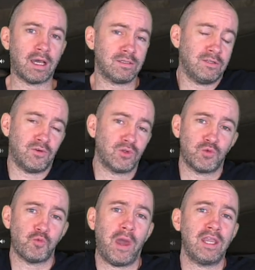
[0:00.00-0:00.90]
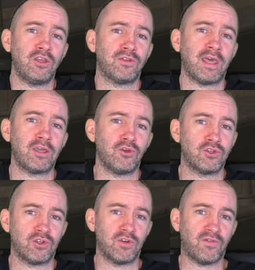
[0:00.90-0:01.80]
as you know, just when you think you
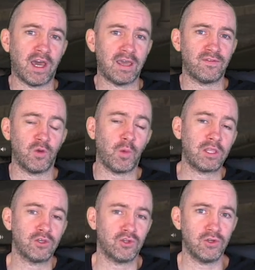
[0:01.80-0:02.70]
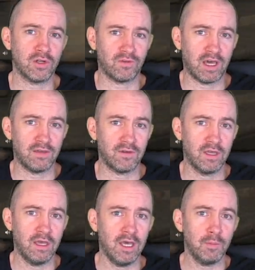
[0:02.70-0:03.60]
should revive and when you shouldn't revive.
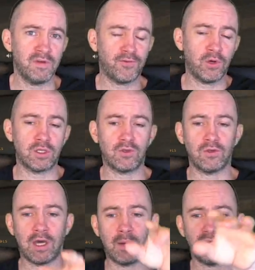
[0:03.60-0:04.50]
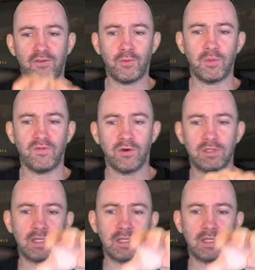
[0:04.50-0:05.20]
Before I do that, before we move on